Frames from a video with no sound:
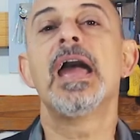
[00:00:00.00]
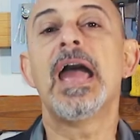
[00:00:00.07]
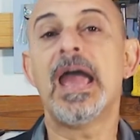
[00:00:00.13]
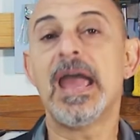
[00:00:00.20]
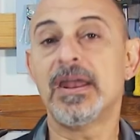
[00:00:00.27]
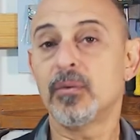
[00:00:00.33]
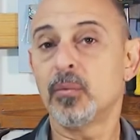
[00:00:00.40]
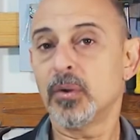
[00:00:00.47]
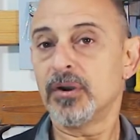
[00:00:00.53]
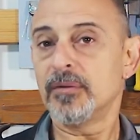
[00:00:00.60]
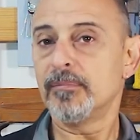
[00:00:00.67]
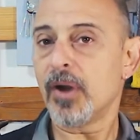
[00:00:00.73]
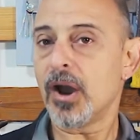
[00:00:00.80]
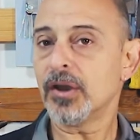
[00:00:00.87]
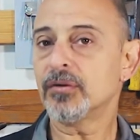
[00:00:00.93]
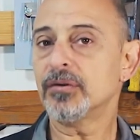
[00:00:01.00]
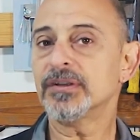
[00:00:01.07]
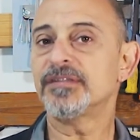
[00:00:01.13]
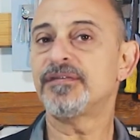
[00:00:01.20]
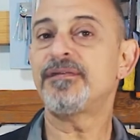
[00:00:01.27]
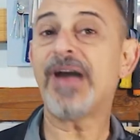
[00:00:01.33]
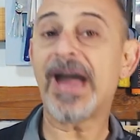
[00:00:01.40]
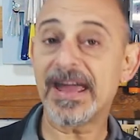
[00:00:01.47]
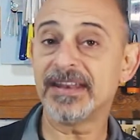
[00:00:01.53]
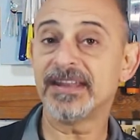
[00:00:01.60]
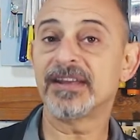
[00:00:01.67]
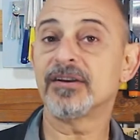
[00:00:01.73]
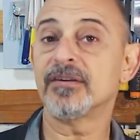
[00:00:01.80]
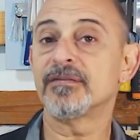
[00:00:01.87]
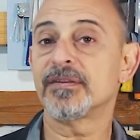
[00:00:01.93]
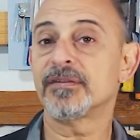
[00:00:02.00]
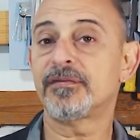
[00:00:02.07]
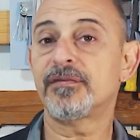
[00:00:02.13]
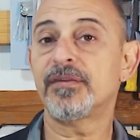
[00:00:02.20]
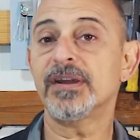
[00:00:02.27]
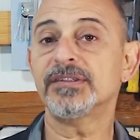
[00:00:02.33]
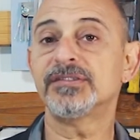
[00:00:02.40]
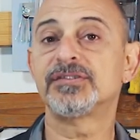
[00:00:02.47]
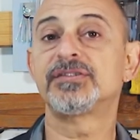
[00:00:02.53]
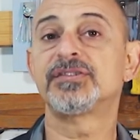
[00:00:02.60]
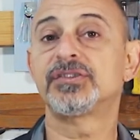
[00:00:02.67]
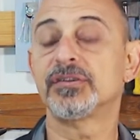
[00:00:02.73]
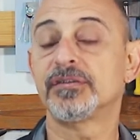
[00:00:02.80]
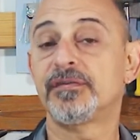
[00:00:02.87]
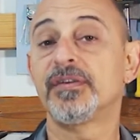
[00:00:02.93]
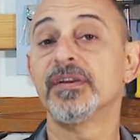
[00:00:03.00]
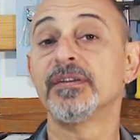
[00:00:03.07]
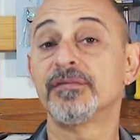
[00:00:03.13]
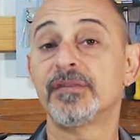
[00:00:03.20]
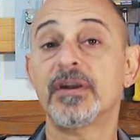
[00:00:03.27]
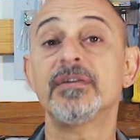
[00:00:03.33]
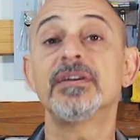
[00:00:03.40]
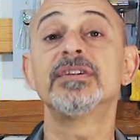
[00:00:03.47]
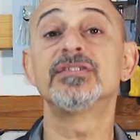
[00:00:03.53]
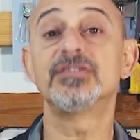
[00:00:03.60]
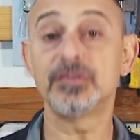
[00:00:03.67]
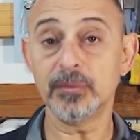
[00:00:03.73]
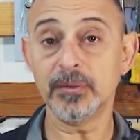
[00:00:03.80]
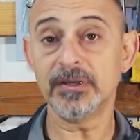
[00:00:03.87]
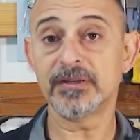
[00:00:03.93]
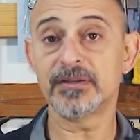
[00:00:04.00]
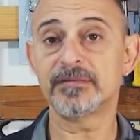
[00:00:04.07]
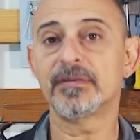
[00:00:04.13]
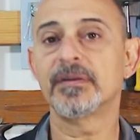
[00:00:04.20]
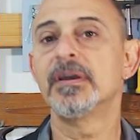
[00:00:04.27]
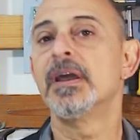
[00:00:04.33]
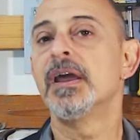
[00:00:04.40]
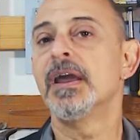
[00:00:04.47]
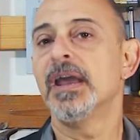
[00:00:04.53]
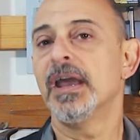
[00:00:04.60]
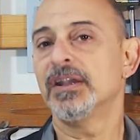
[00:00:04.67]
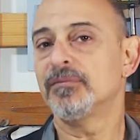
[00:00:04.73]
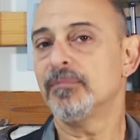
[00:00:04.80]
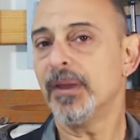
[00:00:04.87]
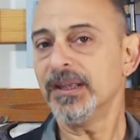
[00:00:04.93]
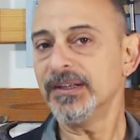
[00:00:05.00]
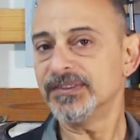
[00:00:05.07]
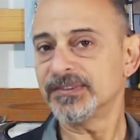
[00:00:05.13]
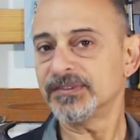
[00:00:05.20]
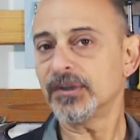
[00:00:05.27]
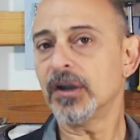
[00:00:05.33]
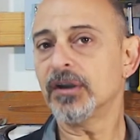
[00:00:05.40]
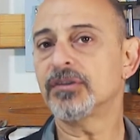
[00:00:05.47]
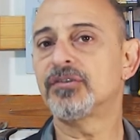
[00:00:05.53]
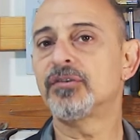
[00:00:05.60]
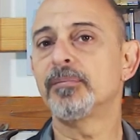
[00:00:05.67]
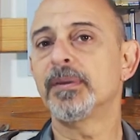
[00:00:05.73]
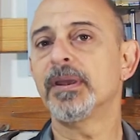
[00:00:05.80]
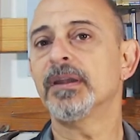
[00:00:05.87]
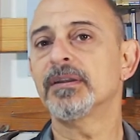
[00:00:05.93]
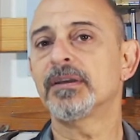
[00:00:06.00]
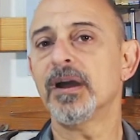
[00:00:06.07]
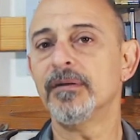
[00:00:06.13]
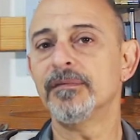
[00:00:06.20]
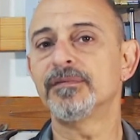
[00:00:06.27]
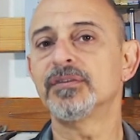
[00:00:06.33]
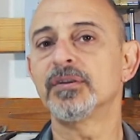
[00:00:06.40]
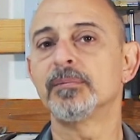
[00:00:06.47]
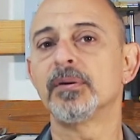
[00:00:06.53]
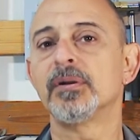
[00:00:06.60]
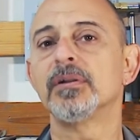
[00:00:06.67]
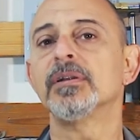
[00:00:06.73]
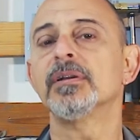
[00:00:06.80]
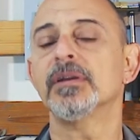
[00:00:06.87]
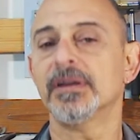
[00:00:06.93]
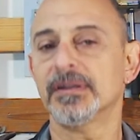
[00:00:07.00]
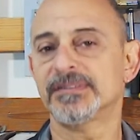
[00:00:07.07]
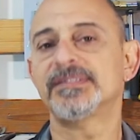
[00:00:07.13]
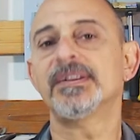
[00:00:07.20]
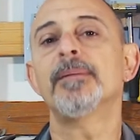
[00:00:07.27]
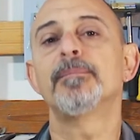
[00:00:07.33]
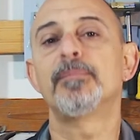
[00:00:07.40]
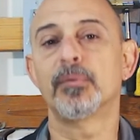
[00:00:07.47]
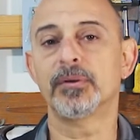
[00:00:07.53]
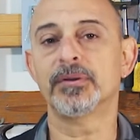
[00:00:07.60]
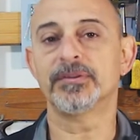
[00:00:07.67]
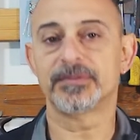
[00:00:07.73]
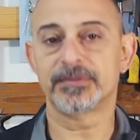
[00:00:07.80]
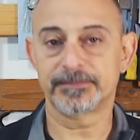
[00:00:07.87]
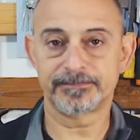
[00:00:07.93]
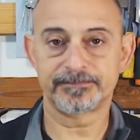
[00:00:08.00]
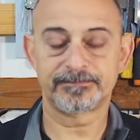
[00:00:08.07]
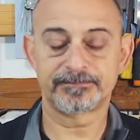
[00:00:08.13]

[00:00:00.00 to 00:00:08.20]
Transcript: And where moderate fanning of the frets should feel very intuitive, it may start to be uncomfortable at some point.